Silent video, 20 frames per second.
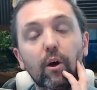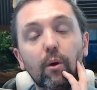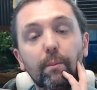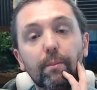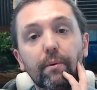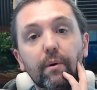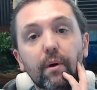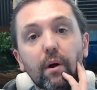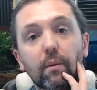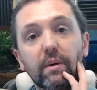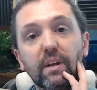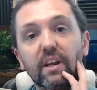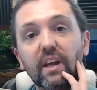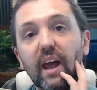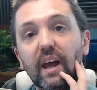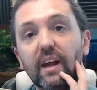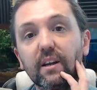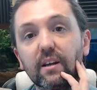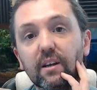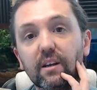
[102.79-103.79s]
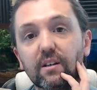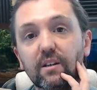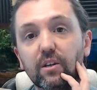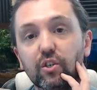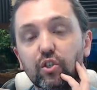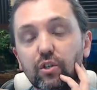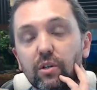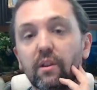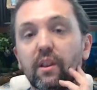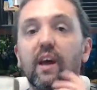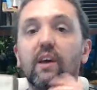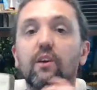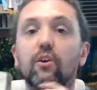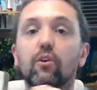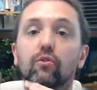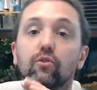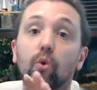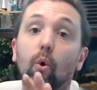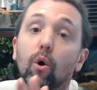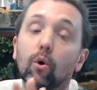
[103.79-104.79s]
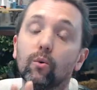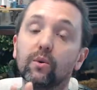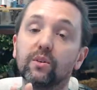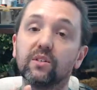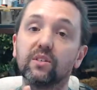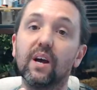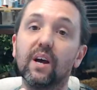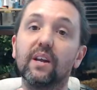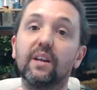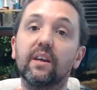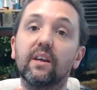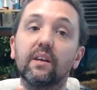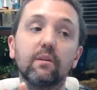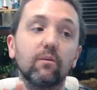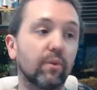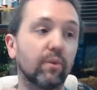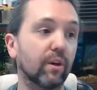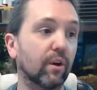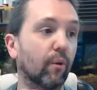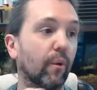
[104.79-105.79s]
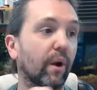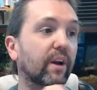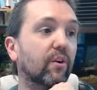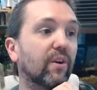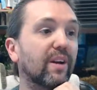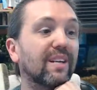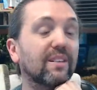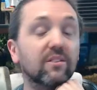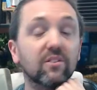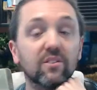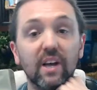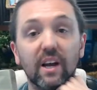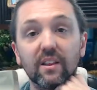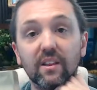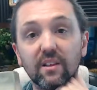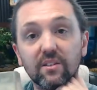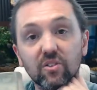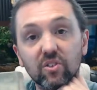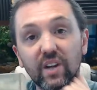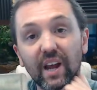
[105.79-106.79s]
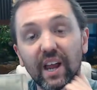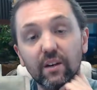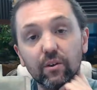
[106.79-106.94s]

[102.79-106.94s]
mitigate a condition that your door was set in with a greater inset than standard.